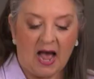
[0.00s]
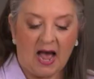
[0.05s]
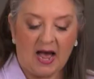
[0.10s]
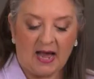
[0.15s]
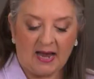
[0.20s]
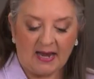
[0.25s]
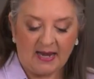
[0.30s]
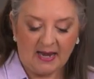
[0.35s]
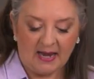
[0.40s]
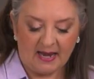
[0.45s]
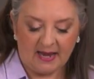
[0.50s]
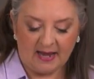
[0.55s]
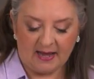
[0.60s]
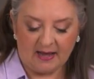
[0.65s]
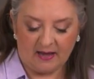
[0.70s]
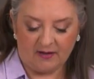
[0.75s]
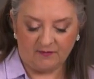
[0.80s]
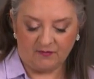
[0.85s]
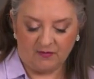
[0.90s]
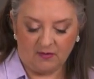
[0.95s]
I
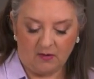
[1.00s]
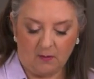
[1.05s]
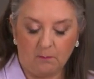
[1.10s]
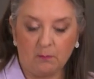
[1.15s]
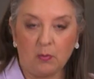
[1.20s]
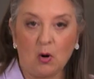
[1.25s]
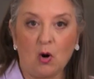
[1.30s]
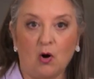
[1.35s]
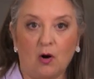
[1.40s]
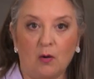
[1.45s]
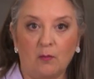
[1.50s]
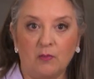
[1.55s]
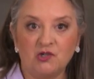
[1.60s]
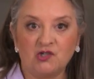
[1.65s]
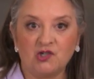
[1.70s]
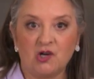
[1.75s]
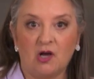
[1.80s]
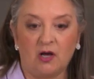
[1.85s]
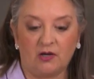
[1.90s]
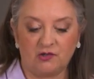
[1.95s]
have
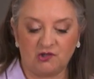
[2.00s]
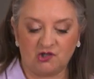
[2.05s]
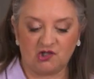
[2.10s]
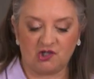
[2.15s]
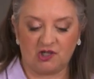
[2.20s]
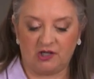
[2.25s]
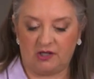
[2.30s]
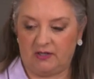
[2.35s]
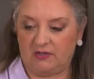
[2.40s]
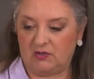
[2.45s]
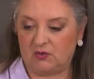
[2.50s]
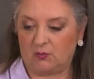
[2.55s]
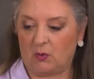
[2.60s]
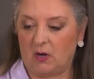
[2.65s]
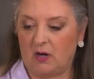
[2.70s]
Parmesan cheese